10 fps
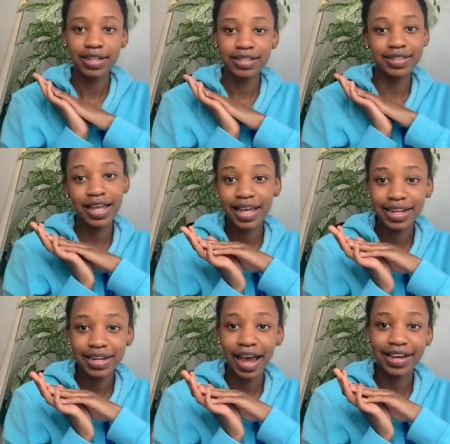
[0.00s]
because
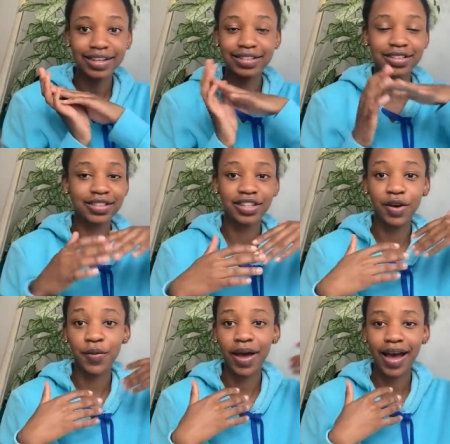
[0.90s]
then i can just
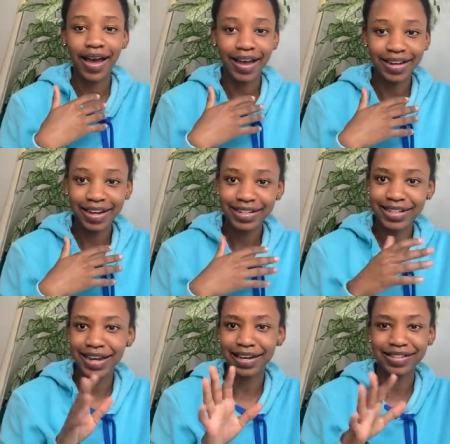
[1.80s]
check where i
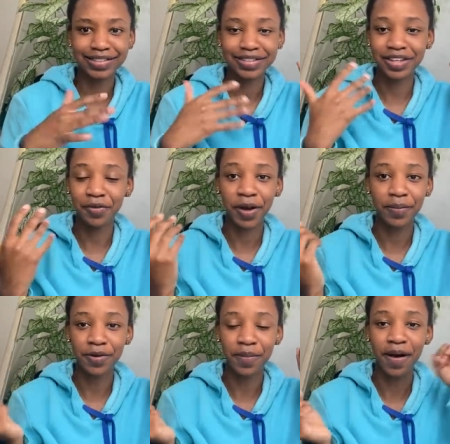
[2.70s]
highlighted i can just check where i
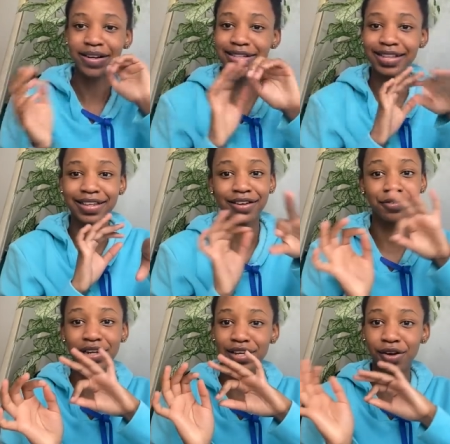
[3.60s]
bookmarked and then
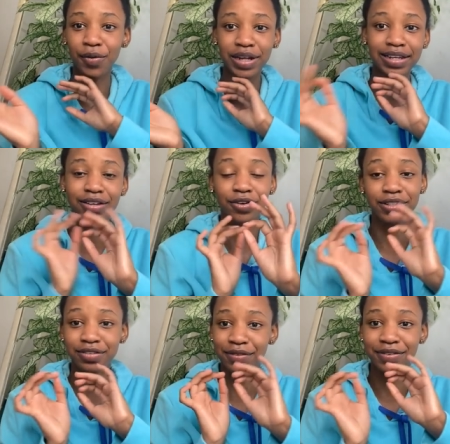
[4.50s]
really quickly cross
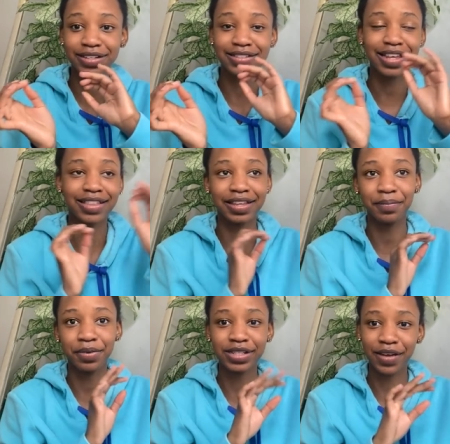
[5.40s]
cross-reference and
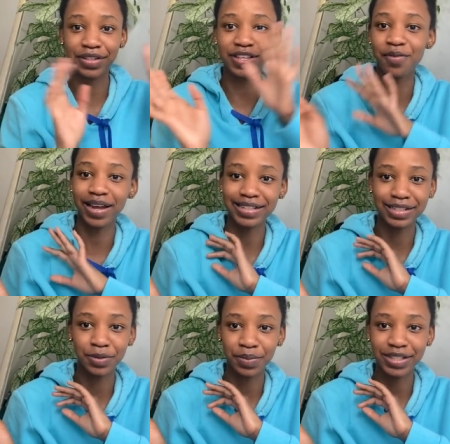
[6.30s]
then put everything where I
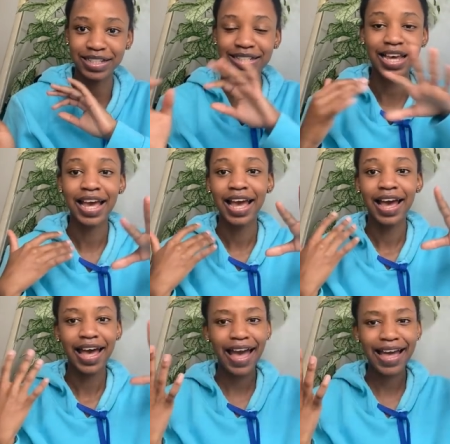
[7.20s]
need to put it
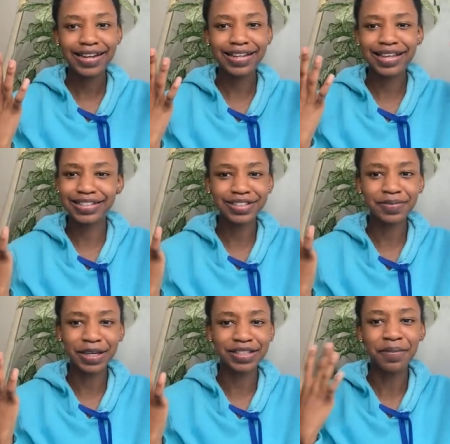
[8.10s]
and it
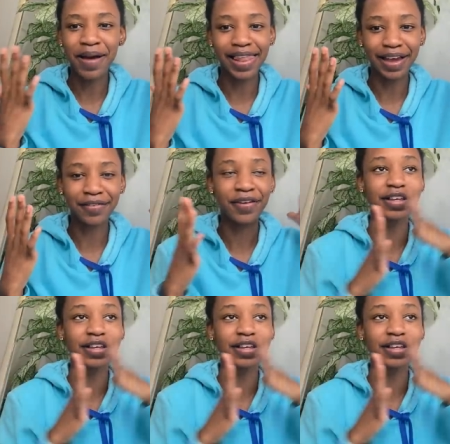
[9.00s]
just makes my life